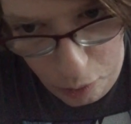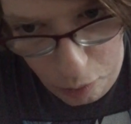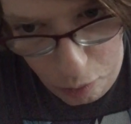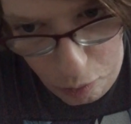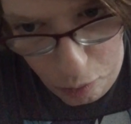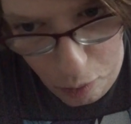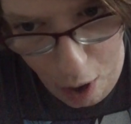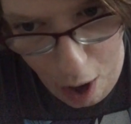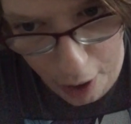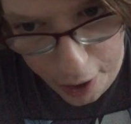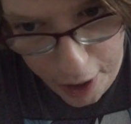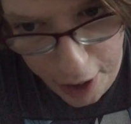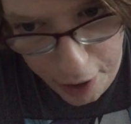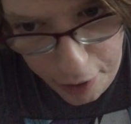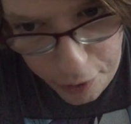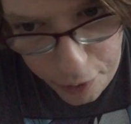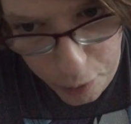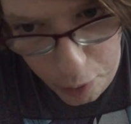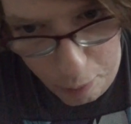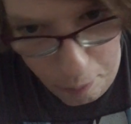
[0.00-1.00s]
walking
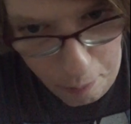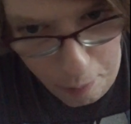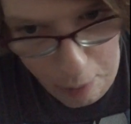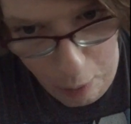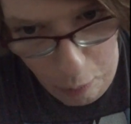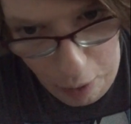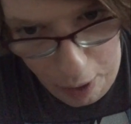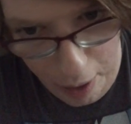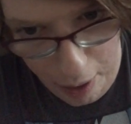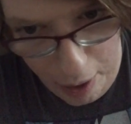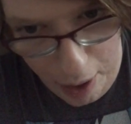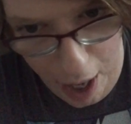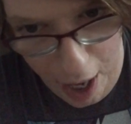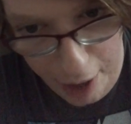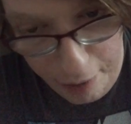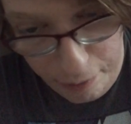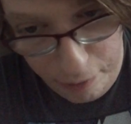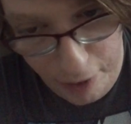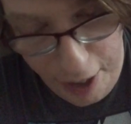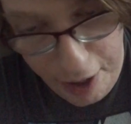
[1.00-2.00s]
through a, what
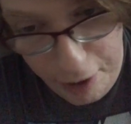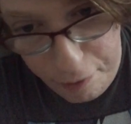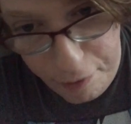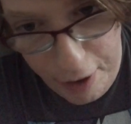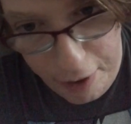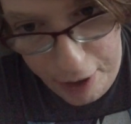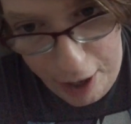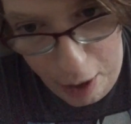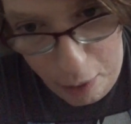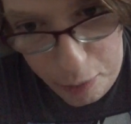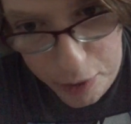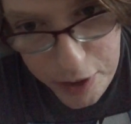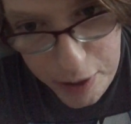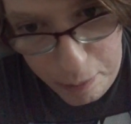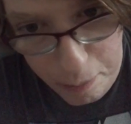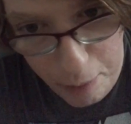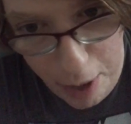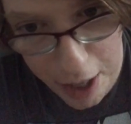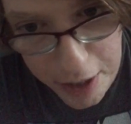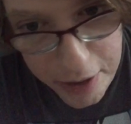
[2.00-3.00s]
I later found out was a
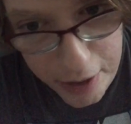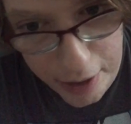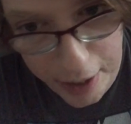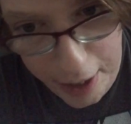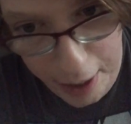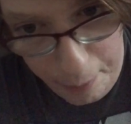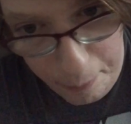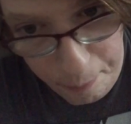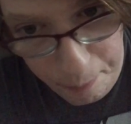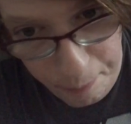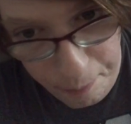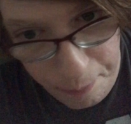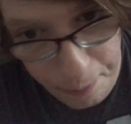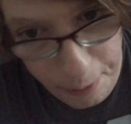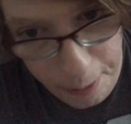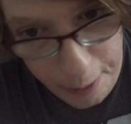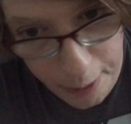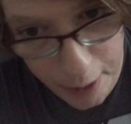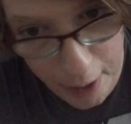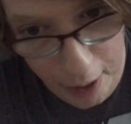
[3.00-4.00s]
mausoleum.
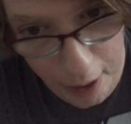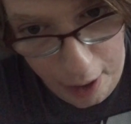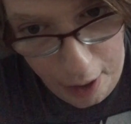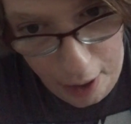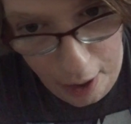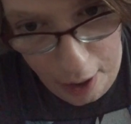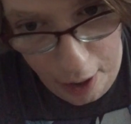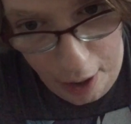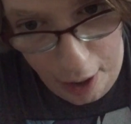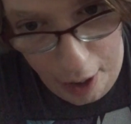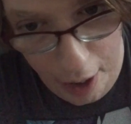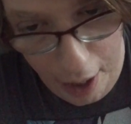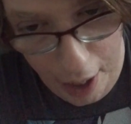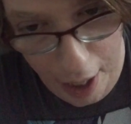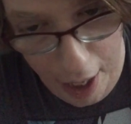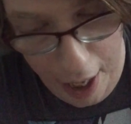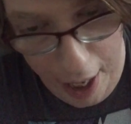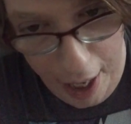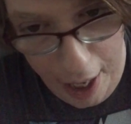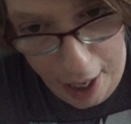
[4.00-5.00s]

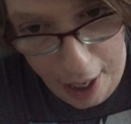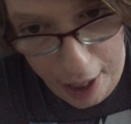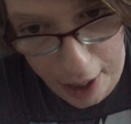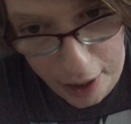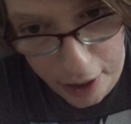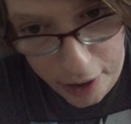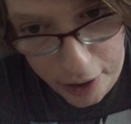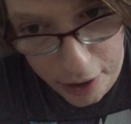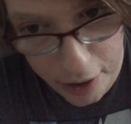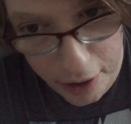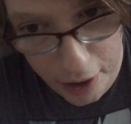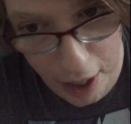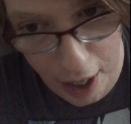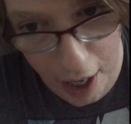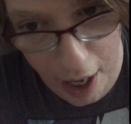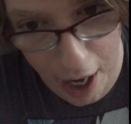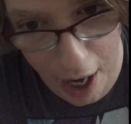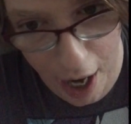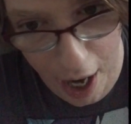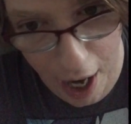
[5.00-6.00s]
And
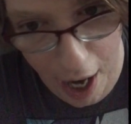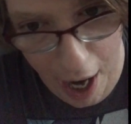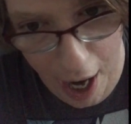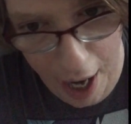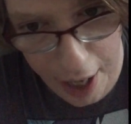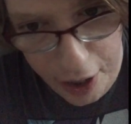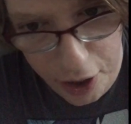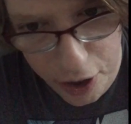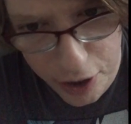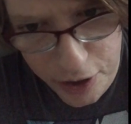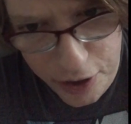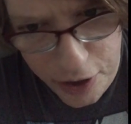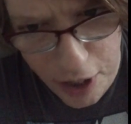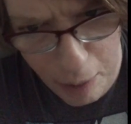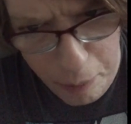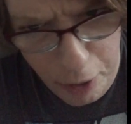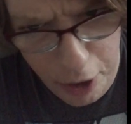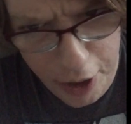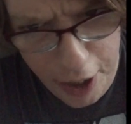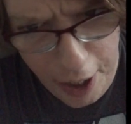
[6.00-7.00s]
I couldn't
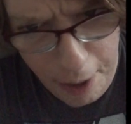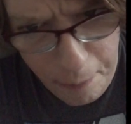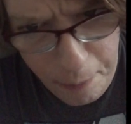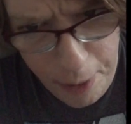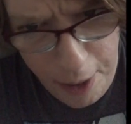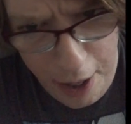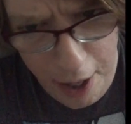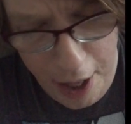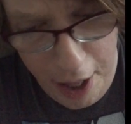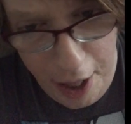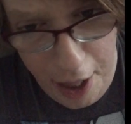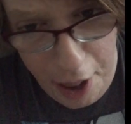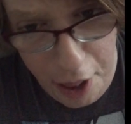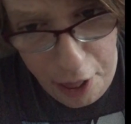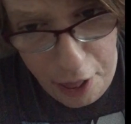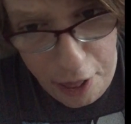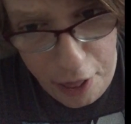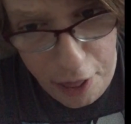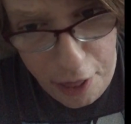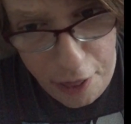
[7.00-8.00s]
stop looking.
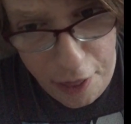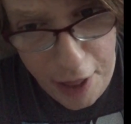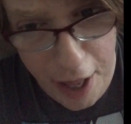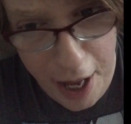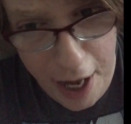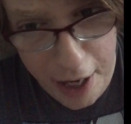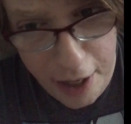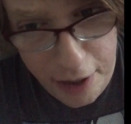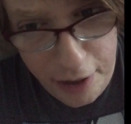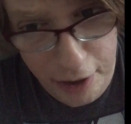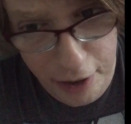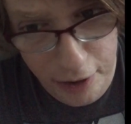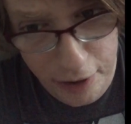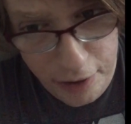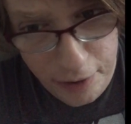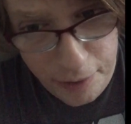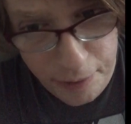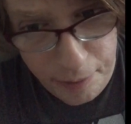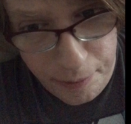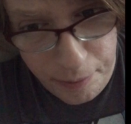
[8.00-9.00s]
Then
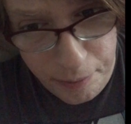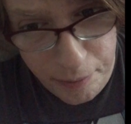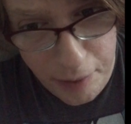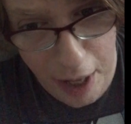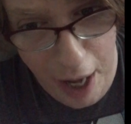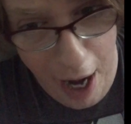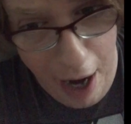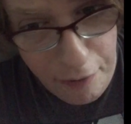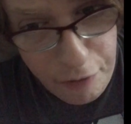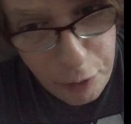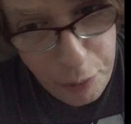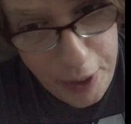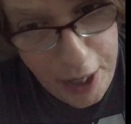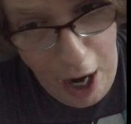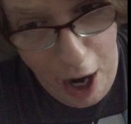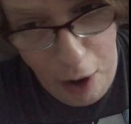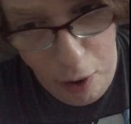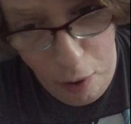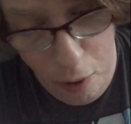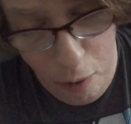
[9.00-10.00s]
after we
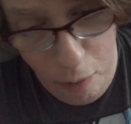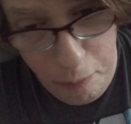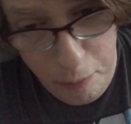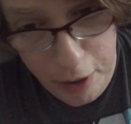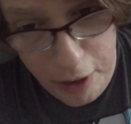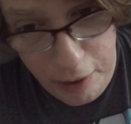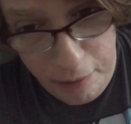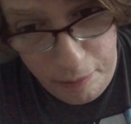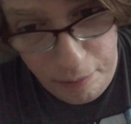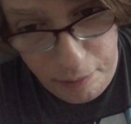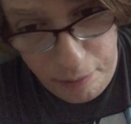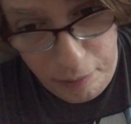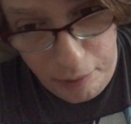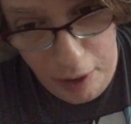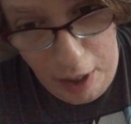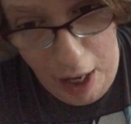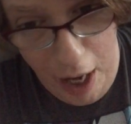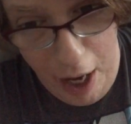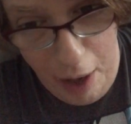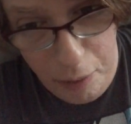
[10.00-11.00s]
got home and
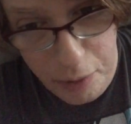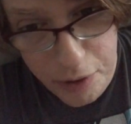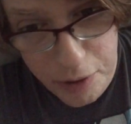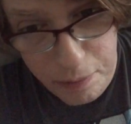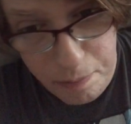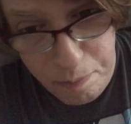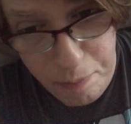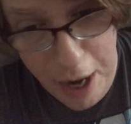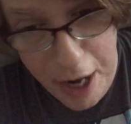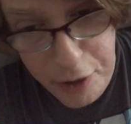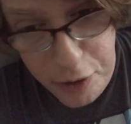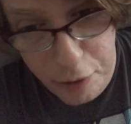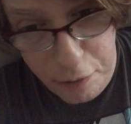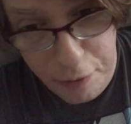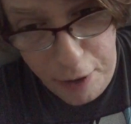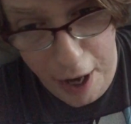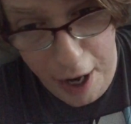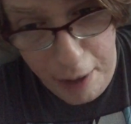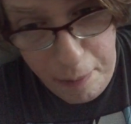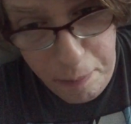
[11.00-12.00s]
I was
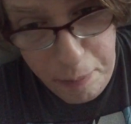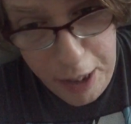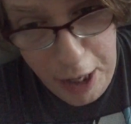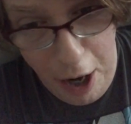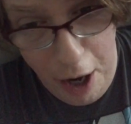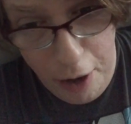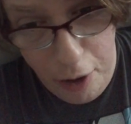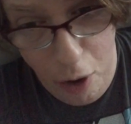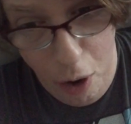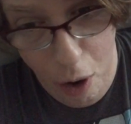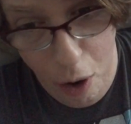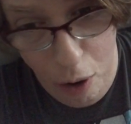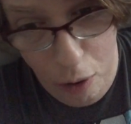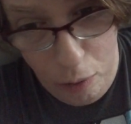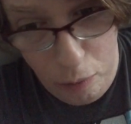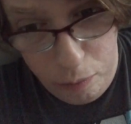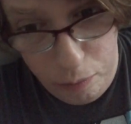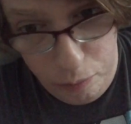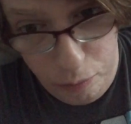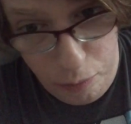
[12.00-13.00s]
petrified beyond
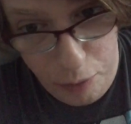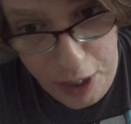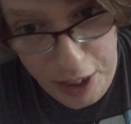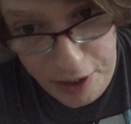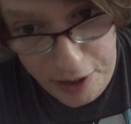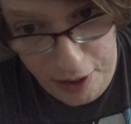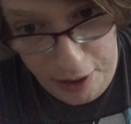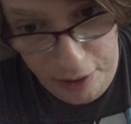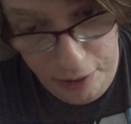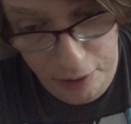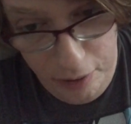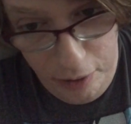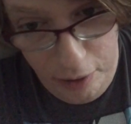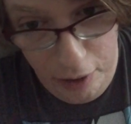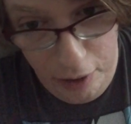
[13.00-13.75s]
all reason.